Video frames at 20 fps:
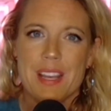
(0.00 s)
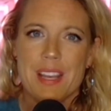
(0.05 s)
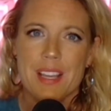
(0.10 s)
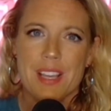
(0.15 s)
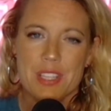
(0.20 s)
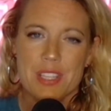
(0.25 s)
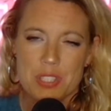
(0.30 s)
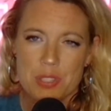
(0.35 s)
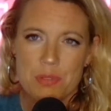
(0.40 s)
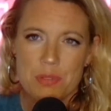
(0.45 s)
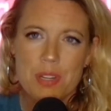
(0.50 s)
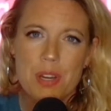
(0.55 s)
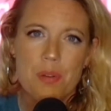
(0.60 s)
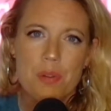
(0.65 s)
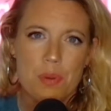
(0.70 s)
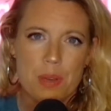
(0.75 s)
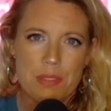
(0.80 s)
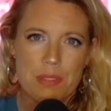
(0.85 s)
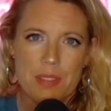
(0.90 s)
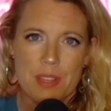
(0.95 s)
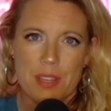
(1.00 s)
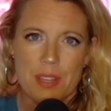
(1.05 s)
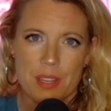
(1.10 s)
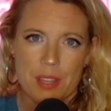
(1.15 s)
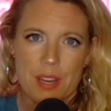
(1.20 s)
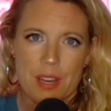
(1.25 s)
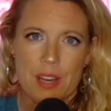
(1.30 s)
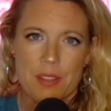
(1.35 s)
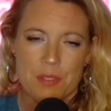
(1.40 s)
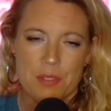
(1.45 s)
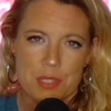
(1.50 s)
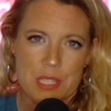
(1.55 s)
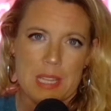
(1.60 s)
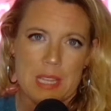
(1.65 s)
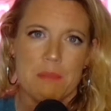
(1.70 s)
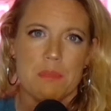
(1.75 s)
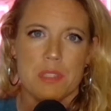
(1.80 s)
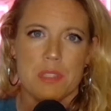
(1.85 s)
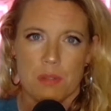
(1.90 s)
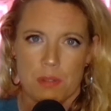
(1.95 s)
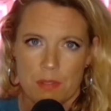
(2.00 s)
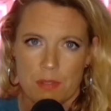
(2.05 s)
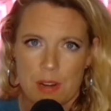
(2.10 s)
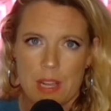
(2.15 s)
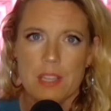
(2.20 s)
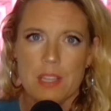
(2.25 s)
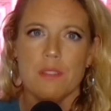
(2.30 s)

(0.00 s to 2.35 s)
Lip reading: because you know what the other team's doing, right?